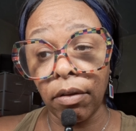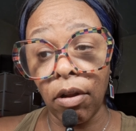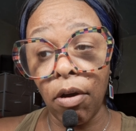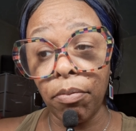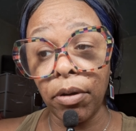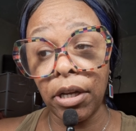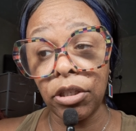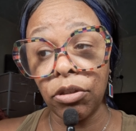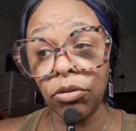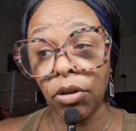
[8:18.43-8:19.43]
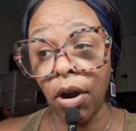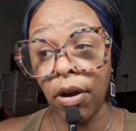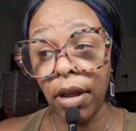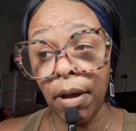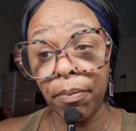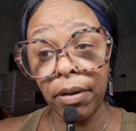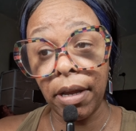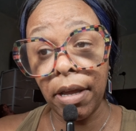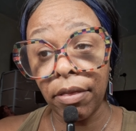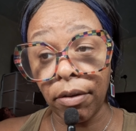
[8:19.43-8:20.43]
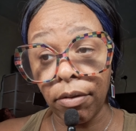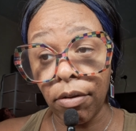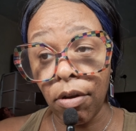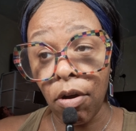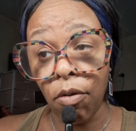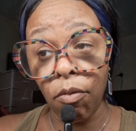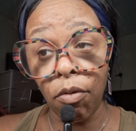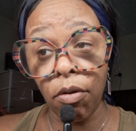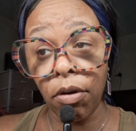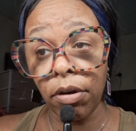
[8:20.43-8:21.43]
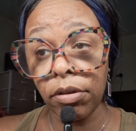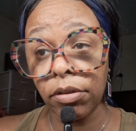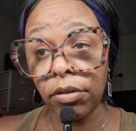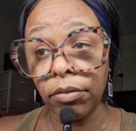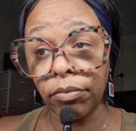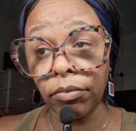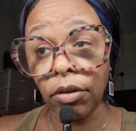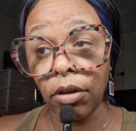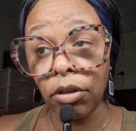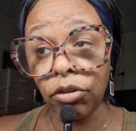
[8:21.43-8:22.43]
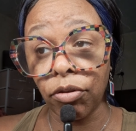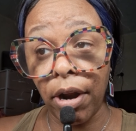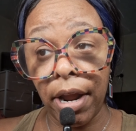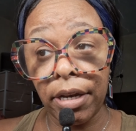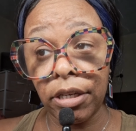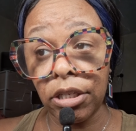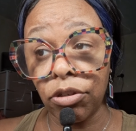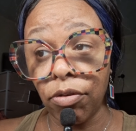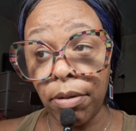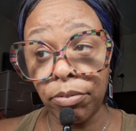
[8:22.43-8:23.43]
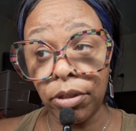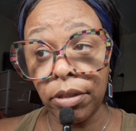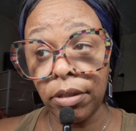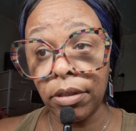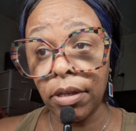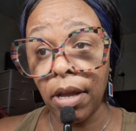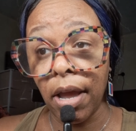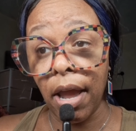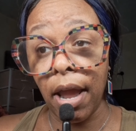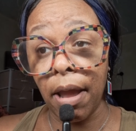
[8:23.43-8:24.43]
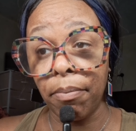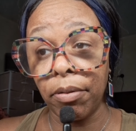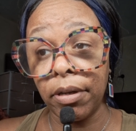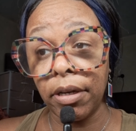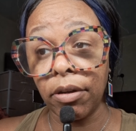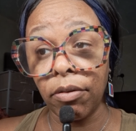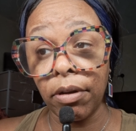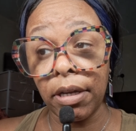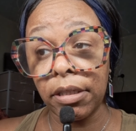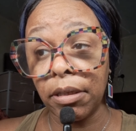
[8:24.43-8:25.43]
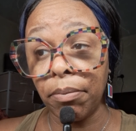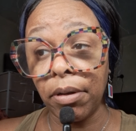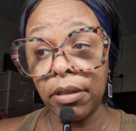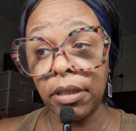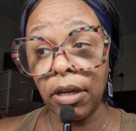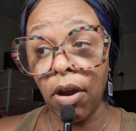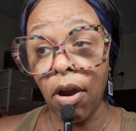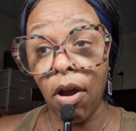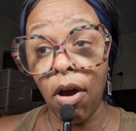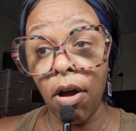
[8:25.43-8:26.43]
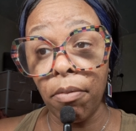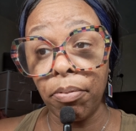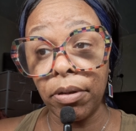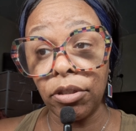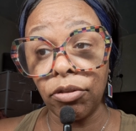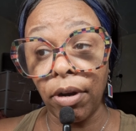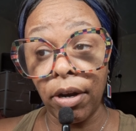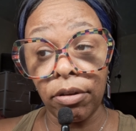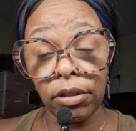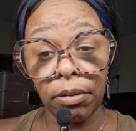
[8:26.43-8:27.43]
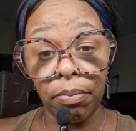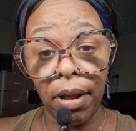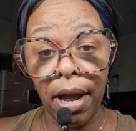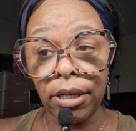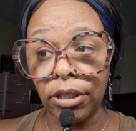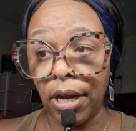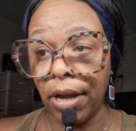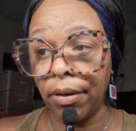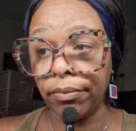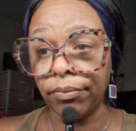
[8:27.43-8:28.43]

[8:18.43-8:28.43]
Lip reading: Global issues aren't helping either. Wars, trade disruptions, and political instability are all putting strain on supply chain.